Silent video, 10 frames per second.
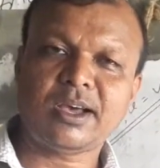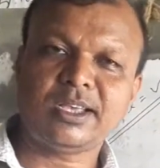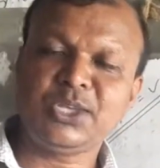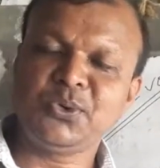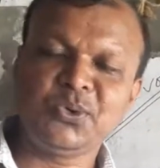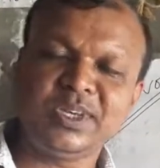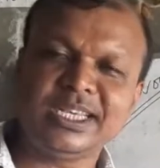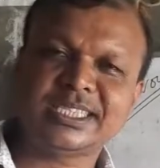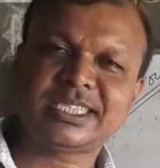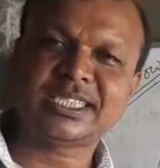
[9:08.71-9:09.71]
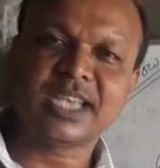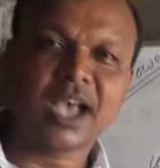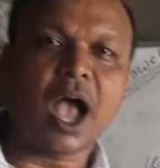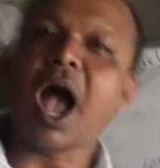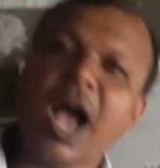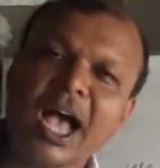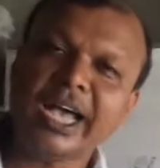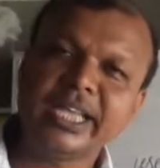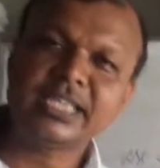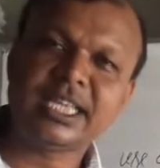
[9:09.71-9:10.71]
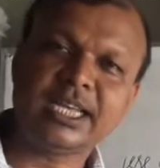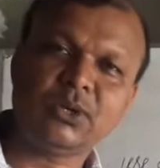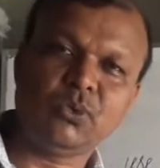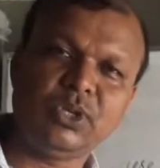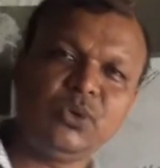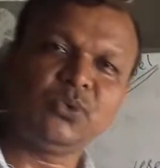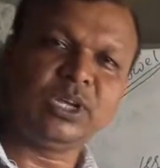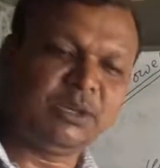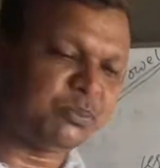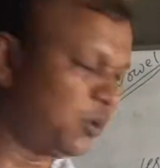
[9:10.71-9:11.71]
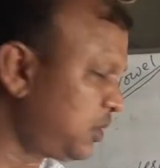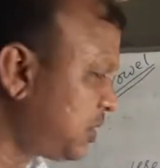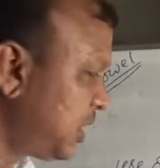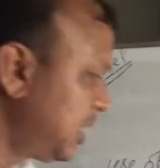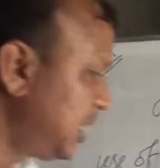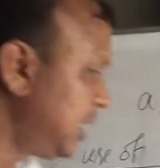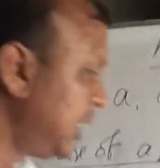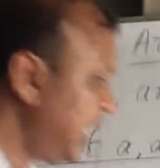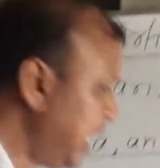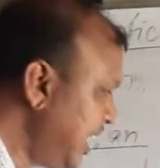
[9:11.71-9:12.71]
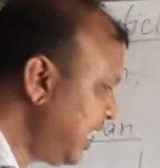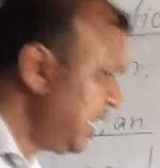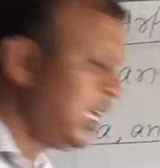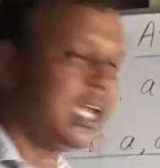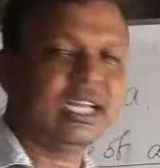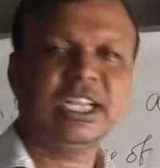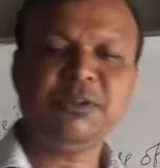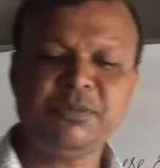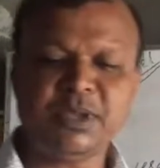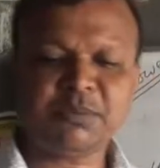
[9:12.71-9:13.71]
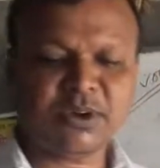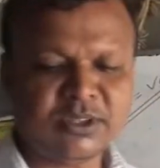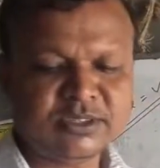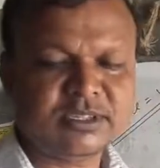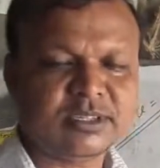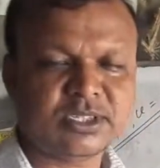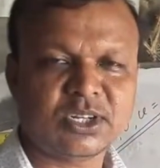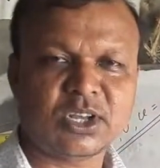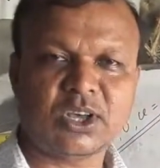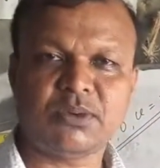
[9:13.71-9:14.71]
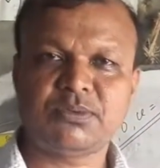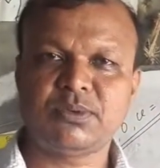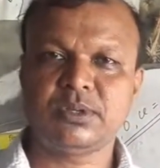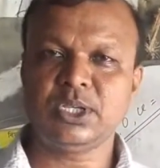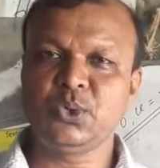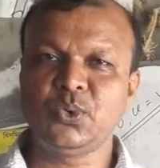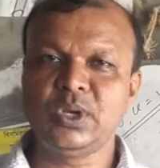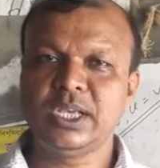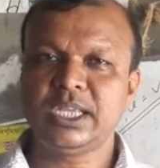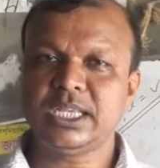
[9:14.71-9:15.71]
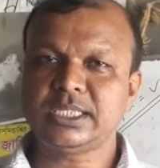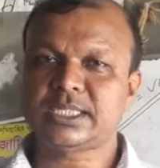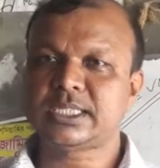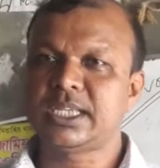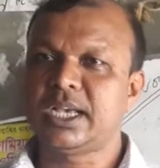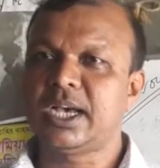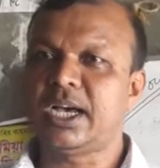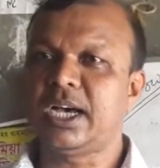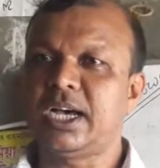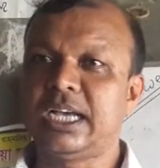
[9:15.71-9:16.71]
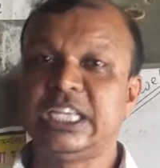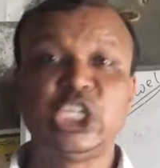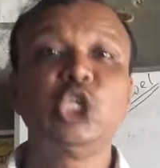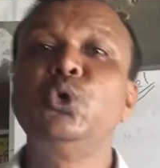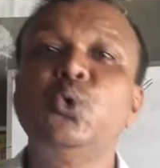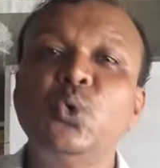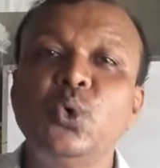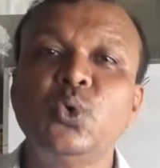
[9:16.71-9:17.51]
u is a, then we will put n, and if the pronunciation of u is u,